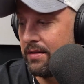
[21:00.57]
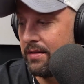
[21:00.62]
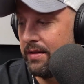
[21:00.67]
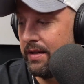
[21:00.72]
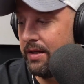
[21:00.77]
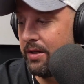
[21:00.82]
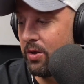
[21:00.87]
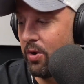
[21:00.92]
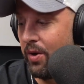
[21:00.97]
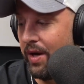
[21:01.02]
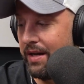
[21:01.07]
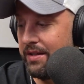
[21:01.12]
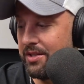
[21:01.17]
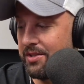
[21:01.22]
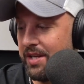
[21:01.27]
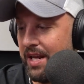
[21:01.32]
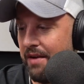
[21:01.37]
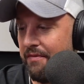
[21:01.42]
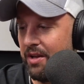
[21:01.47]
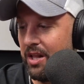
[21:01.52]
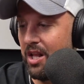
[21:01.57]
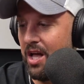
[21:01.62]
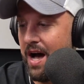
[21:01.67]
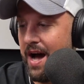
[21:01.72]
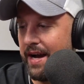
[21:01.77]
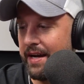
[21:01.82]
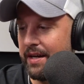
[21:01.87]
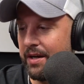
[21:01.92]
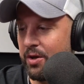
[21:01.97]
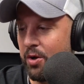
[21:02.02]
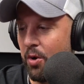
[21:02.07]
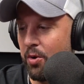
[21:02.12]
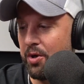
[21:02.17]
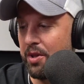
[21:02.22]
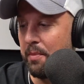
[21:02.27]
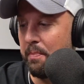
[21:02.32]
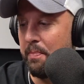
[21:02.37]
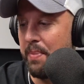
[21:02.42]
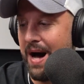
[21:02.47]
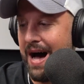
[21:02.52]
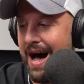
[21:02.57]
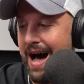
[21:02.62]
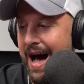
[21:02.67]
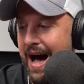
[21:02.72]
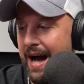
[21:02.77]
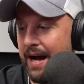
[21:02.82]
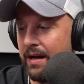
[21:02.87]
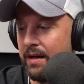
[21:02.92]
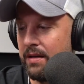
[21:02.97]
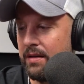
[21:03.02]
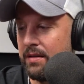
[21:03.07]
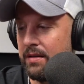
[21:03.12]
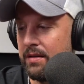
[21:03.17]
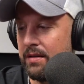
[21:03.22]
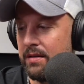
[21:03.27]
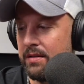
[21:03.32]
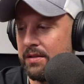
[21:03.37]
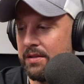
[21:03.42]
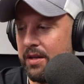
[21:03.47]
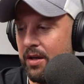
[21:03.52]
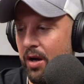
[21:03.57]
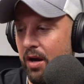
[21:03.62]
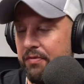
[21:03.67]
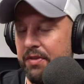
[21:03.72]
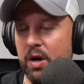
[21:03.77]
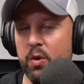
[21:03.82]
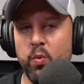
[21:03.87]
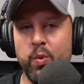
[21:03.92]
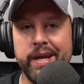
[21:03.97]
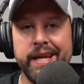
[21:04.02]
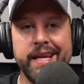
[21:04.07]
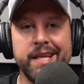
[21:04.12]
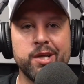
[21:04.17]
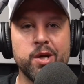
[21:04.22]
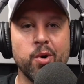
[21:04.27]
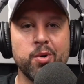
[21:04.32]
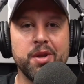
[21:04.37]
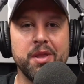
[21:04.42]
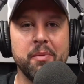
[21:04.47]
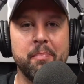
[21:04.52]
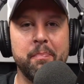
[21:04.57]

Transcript: Need to go ahead and just have a lager. Go to the bar. Stay off that weed. Go to the